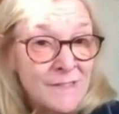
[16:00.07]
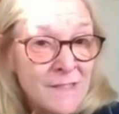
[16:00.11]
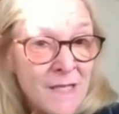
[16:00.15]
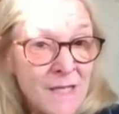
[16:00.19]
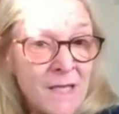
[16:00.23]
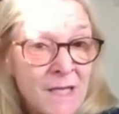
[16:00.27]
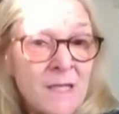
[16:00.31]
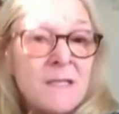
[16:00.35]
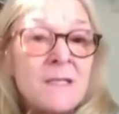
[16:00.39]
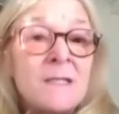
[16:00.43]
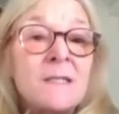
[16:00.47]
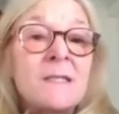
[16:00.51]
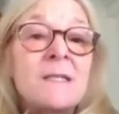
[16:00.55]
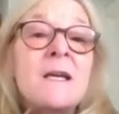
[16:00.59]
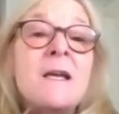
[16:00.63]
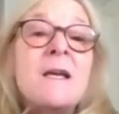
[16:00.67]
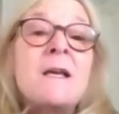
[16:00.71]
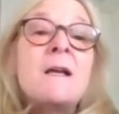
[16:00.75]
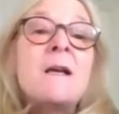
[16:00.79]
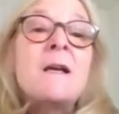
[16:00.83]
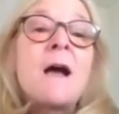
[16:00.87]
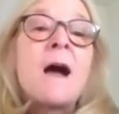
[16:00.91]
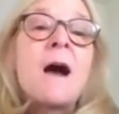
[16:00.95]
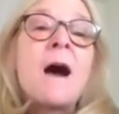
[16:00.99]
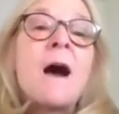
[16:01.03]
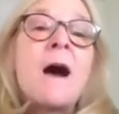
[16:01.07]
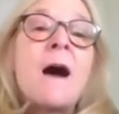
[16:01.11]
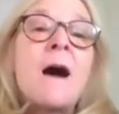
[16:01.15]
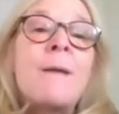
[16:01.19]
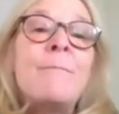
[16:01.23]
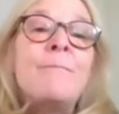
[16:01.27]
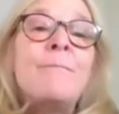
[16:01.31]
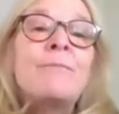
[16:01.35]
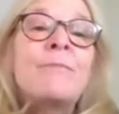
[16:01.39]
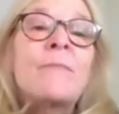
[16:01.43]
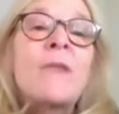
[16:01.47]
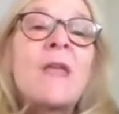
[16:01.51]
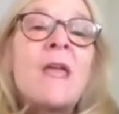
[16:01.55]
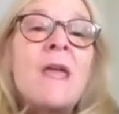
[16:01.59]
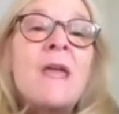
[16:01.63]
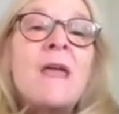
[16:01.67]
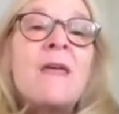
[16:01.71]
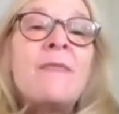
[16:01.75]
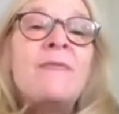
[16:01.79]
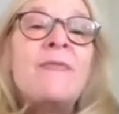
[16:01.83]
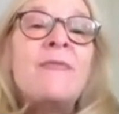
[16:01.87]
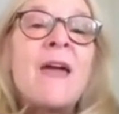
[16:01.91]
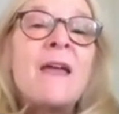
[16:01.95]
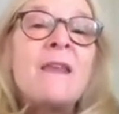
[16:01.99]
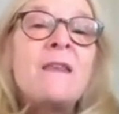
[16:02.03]
things. Um,
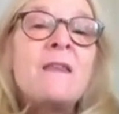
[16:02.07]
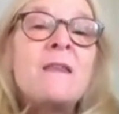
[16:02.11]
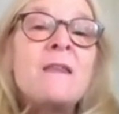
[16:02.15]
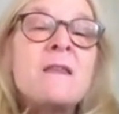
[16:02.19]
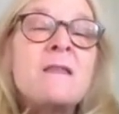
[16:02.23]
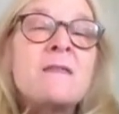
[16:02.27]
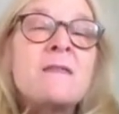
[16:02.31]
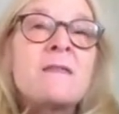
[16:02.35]
then